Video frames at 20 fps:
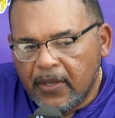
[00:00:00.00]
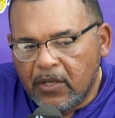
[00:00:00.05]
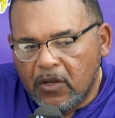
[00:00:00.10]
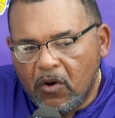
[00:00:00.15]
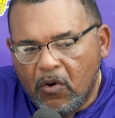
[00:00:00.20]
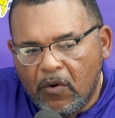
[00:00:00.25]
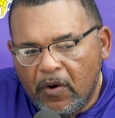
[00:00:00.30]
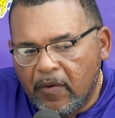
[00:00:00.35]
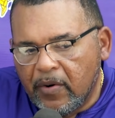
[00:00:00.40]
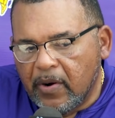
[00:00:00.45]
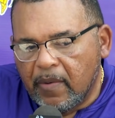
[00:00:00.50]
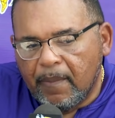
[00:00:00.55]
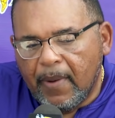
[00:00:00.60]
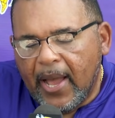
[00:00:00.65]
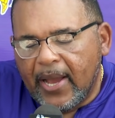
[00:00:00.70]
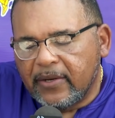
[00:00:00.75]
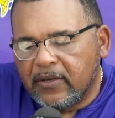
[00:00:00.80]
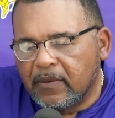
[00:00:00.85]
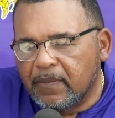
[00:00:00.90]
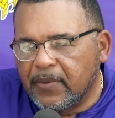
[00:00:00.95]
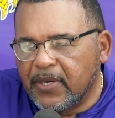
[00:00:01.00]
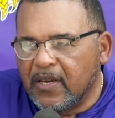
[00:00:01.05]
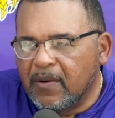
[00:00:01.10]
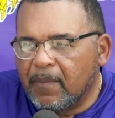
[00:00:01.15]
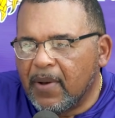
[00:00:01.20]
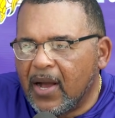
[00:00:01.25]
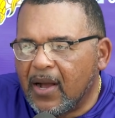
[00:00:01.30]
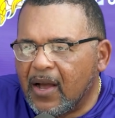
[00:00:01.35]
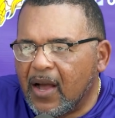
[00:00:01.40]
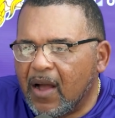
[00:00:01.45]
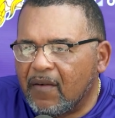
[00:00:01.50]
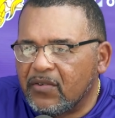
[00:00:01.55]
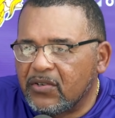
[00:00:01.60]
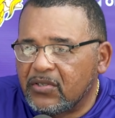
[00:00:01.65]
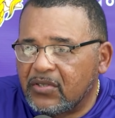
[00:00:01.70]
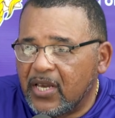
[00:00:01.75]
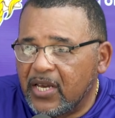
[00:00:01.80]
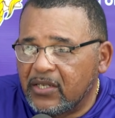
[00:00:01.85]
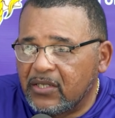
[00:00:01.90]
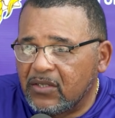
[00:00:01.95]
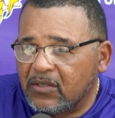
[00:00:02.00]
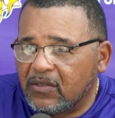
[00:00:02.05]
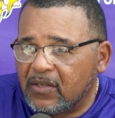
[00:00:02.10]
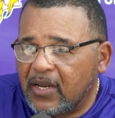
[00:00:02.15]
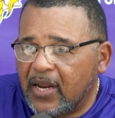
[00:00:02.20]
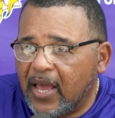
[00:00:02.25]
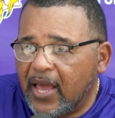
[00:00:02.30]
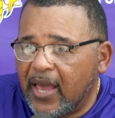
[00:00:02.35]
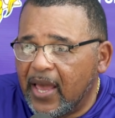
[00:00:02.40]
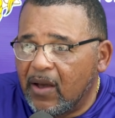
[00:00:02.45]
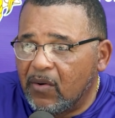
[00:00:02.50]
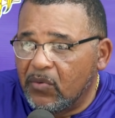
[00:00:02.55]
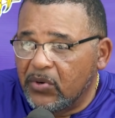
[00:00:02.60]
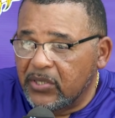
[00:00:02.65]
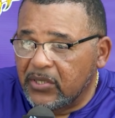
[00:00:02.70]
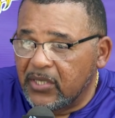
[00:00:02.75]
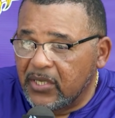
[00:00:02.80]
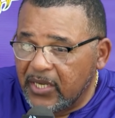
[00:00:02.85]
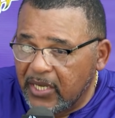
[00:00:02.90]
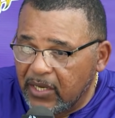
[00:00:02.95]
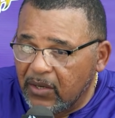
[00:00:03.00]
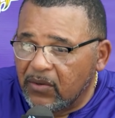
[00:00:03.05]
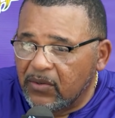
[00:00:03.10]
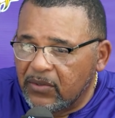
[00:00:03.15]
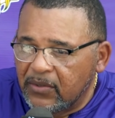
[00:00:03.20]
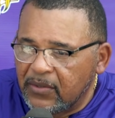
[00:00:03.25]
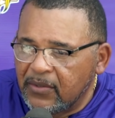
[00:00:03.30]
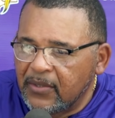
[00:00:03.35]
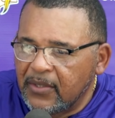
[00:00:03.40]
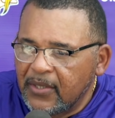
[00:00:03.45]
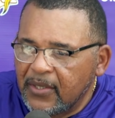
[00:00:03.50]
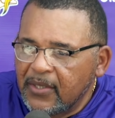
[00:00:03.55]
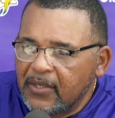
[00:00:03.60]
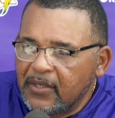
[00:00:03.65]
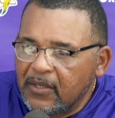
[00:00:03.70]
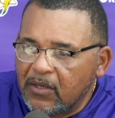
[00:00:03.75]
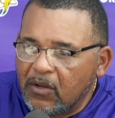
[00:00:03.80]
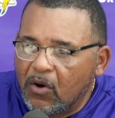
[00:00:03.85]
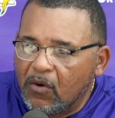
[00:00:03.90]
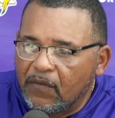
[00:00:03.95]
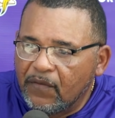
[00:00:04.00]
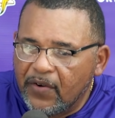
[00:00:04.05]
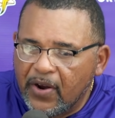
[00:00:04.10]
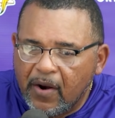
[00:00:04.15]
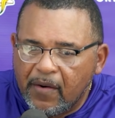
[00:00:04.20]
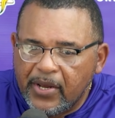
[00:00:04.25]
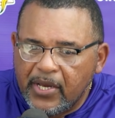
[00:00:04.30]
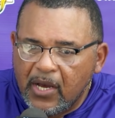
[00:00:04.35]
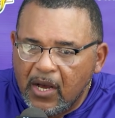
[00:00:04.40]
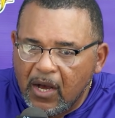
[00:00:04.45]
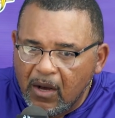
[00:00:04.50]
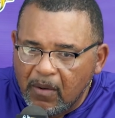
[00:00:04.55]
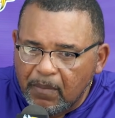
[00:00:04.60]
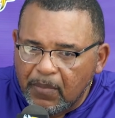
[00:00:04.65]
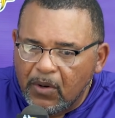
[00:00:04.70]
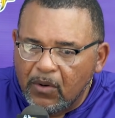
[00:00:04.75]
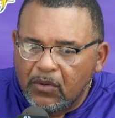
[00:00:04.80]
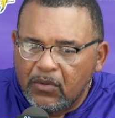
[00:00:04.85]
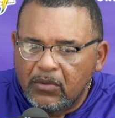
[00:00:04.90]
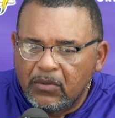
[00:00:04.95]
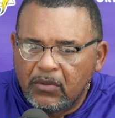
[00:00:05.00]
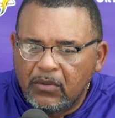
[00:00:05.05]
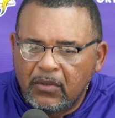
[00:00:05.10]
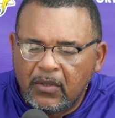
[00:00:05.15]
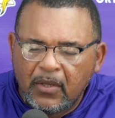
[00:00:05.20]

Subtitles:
you know, it reminded me of my conversations that I had with Daniil. You know, very humble,